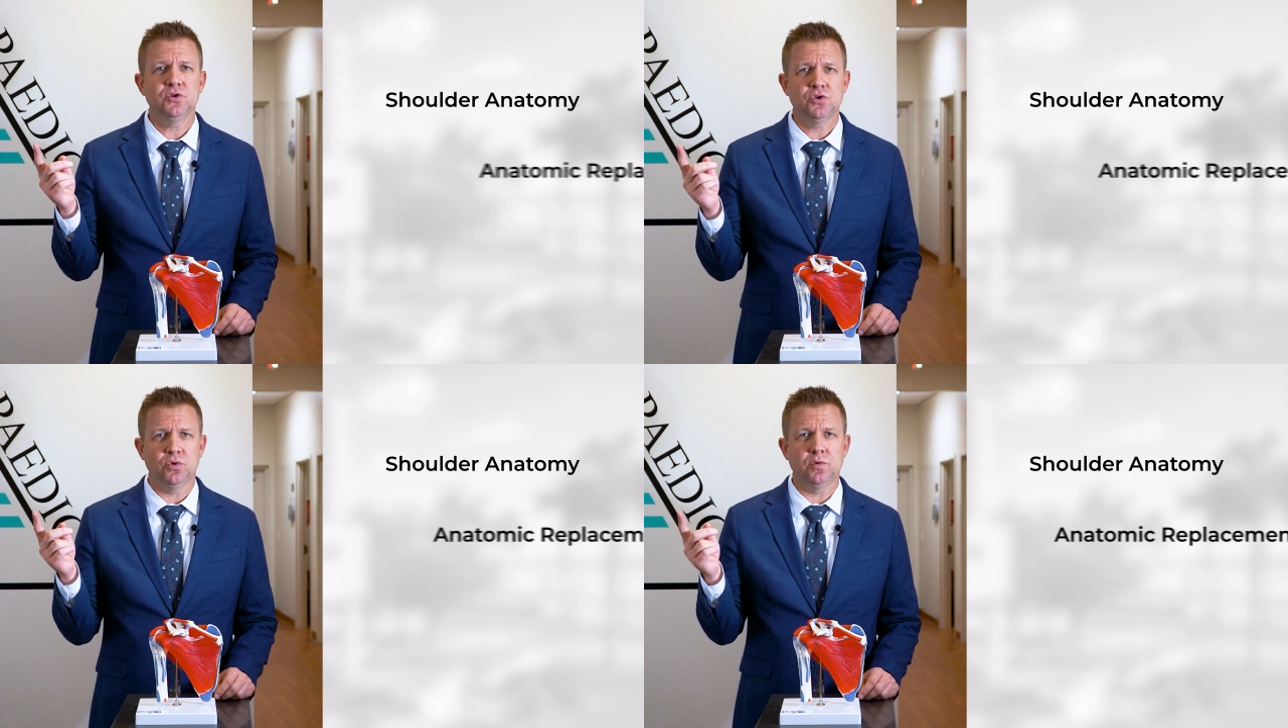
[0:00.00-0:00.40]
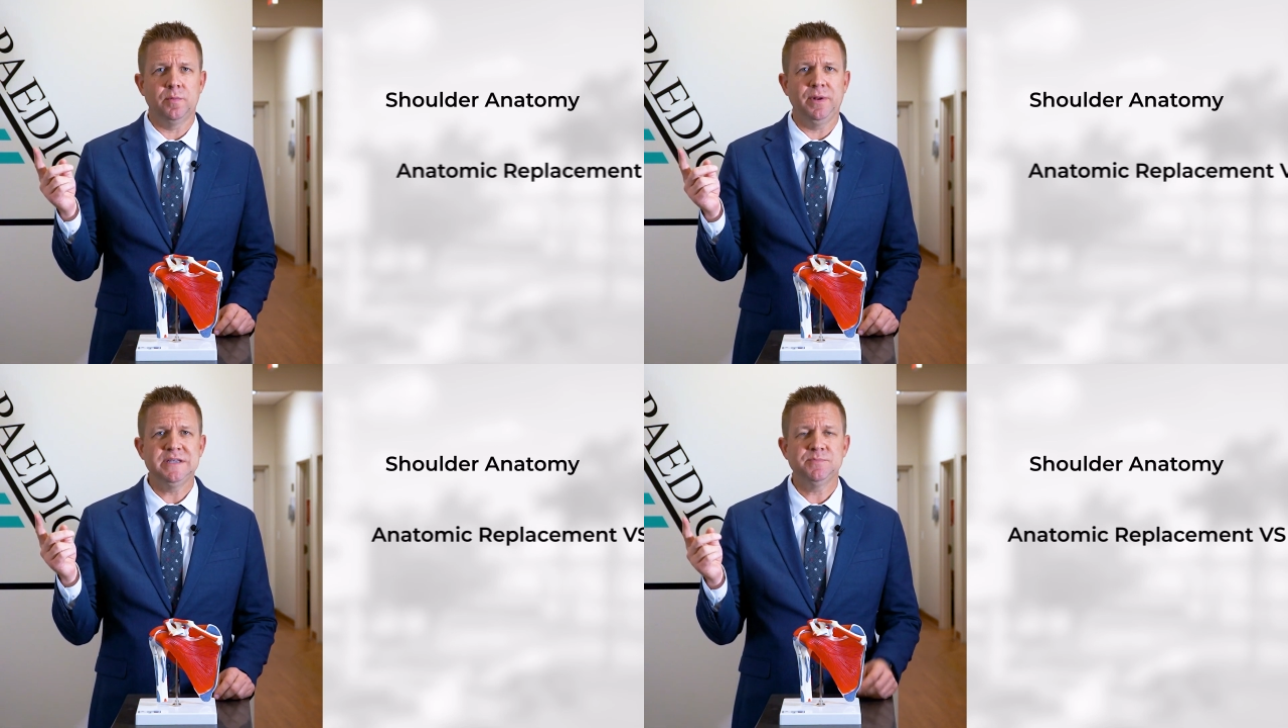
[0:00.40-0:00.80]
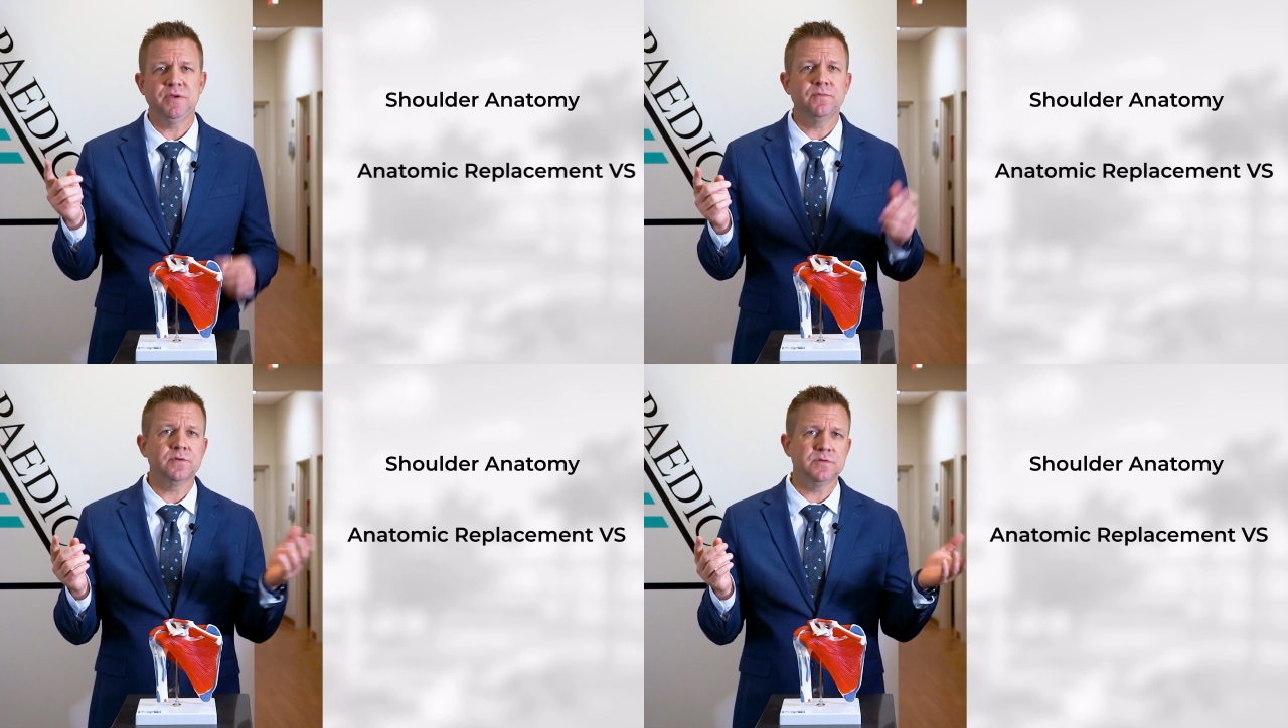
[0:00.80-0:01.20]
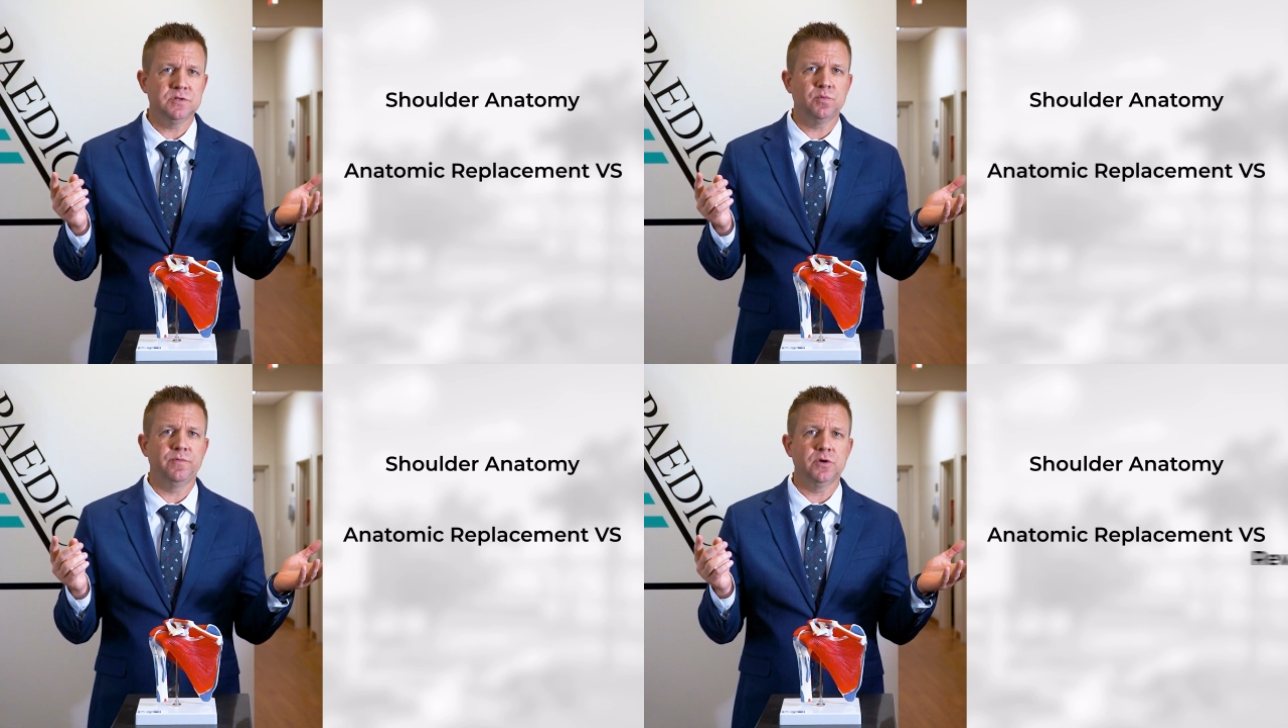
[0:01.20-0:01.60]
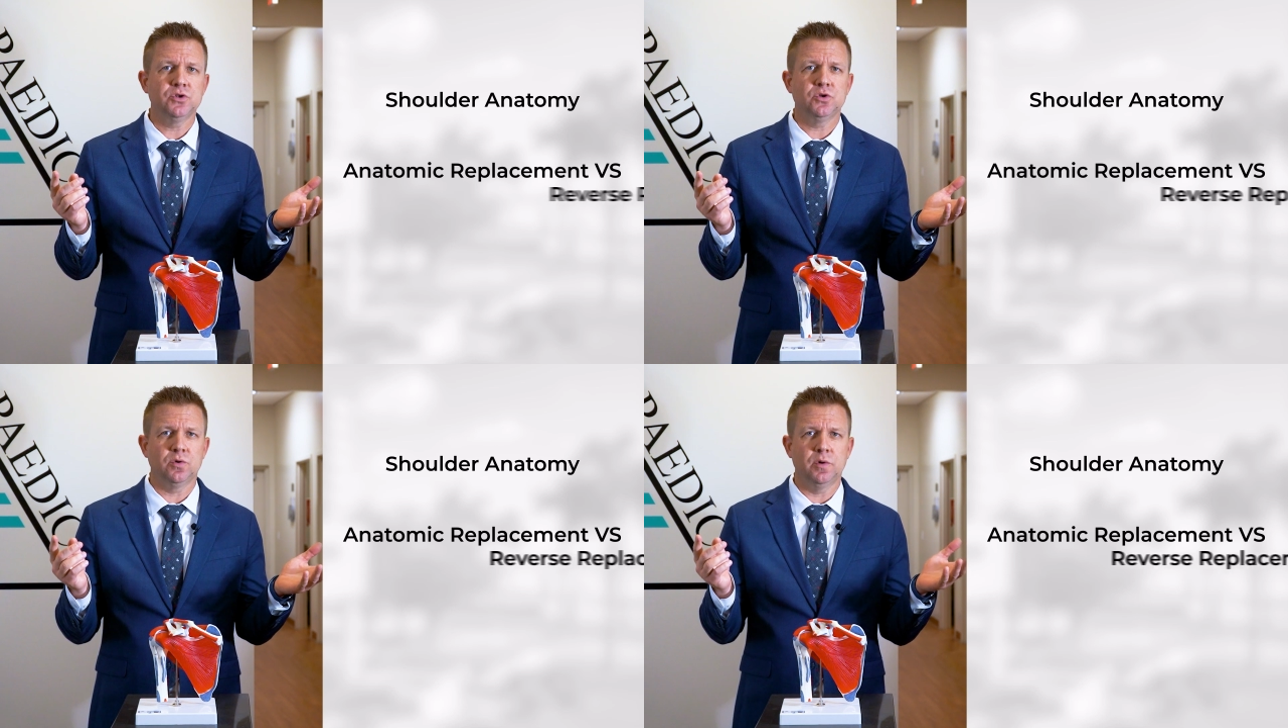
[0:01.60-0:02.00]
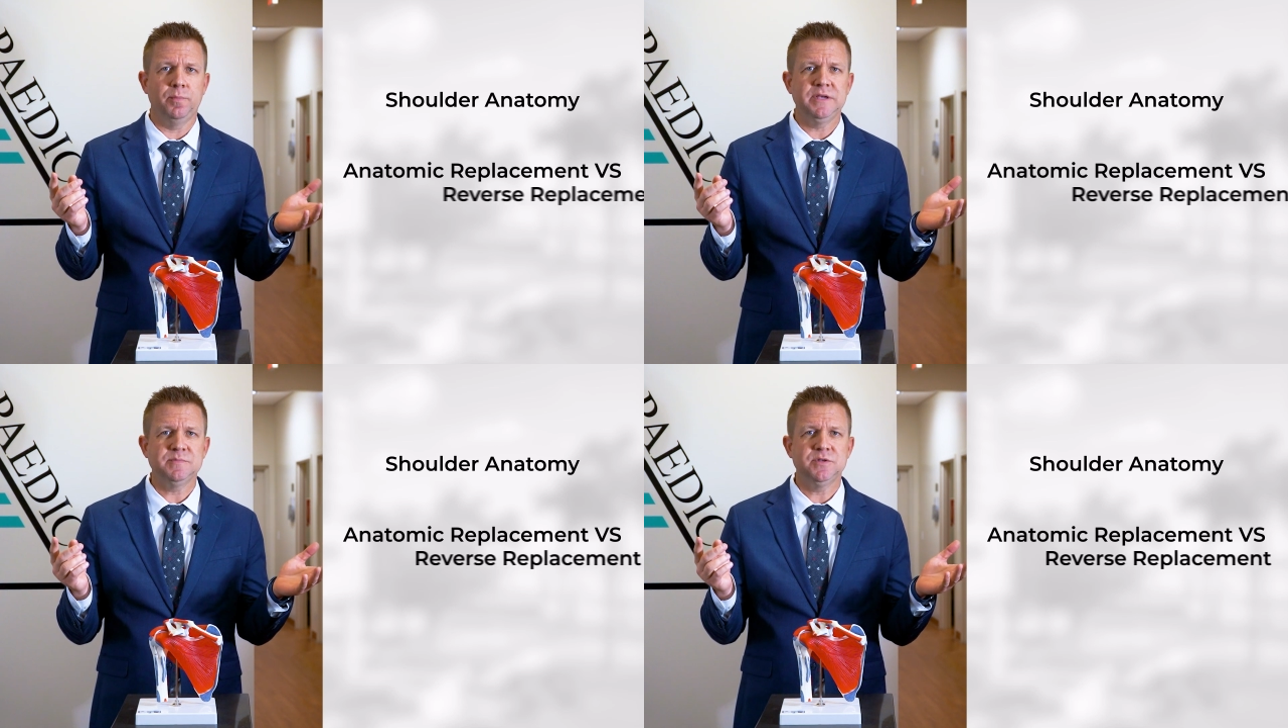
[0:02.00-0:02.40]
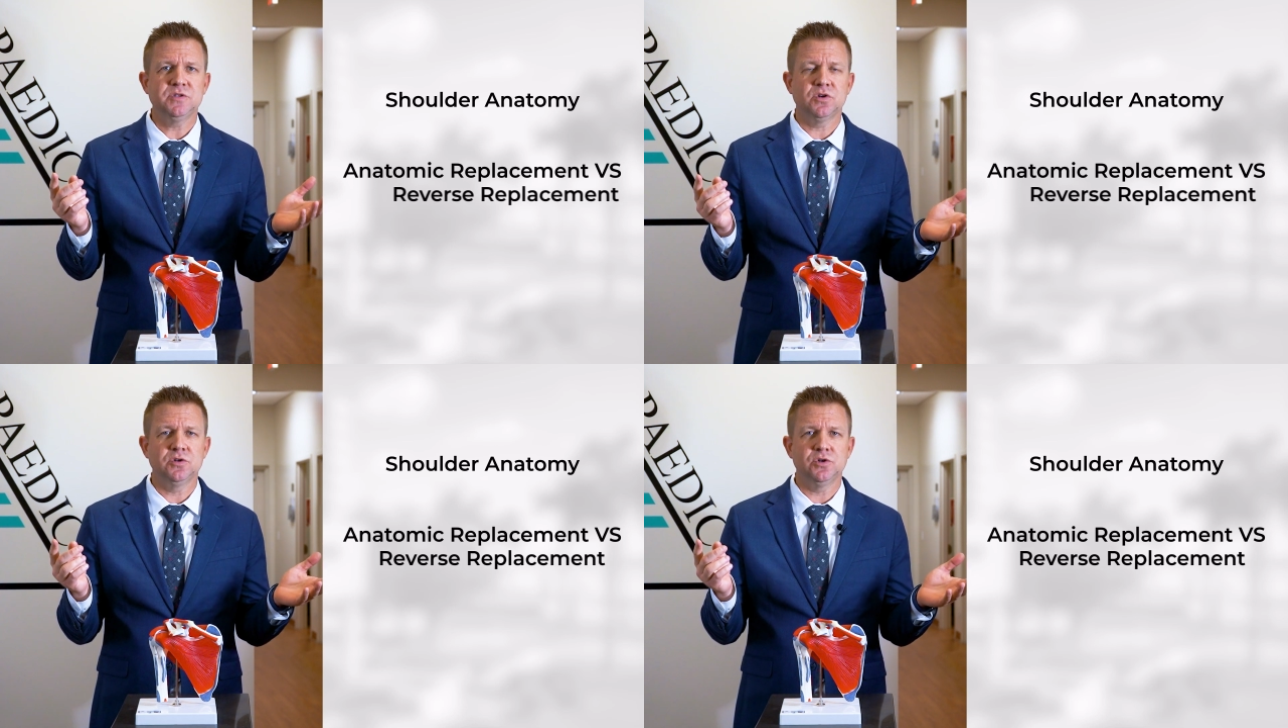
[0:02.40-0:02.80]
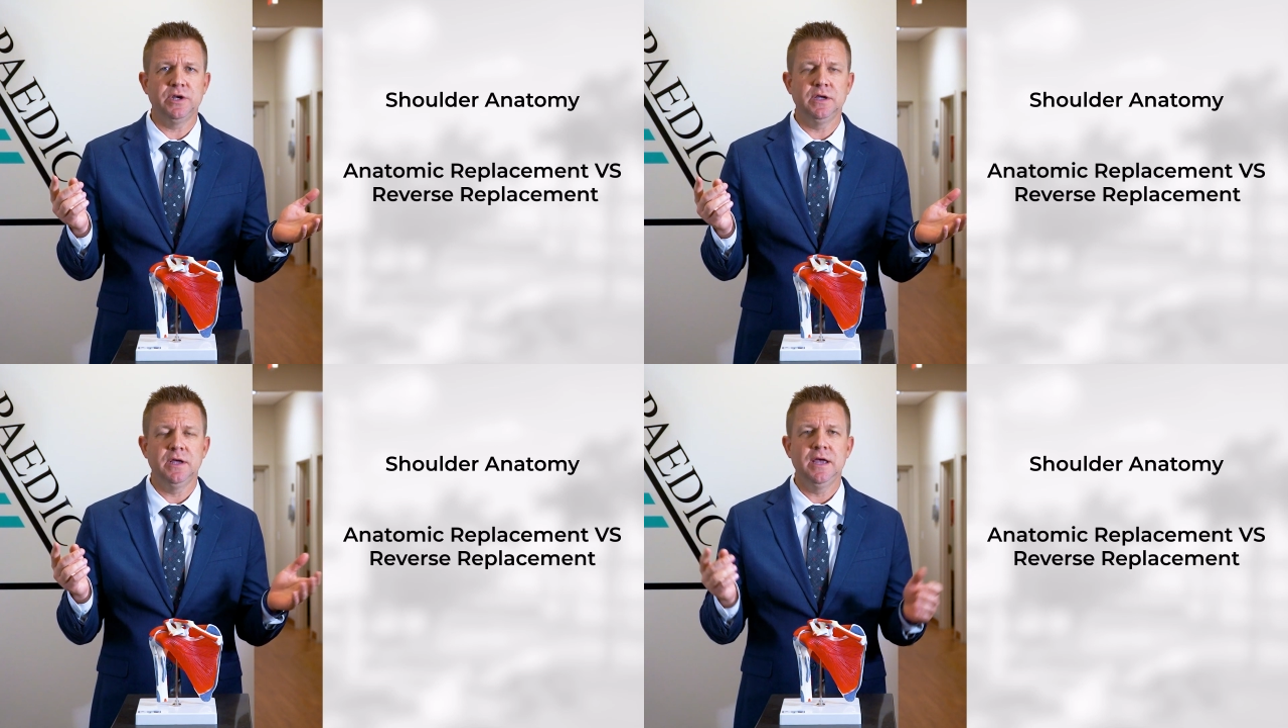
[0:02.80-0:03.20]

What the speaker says: shoulder replacement versus reverse shoulder replacement surgery.